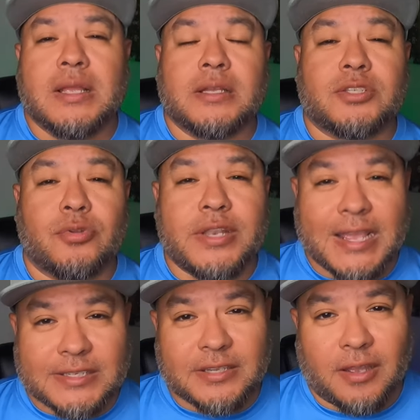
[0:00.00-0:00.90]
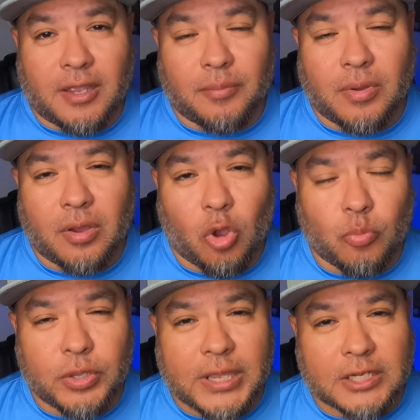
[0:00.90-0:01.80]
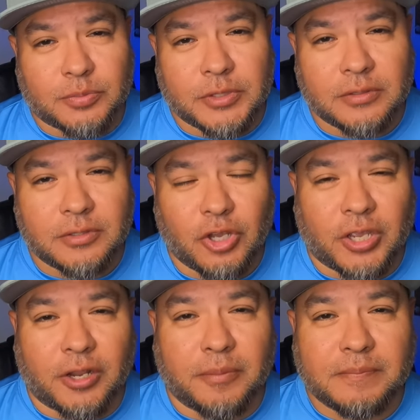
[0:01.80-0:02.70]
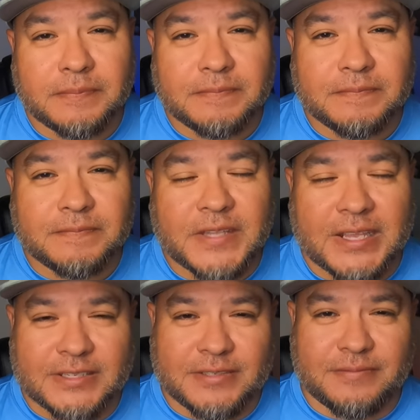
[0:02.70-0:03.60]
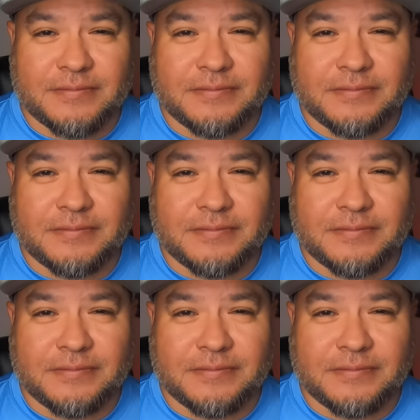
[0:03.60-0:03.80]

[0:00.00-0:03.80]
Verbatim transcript: Until next time, I hope you catch me hooking up. Thanks.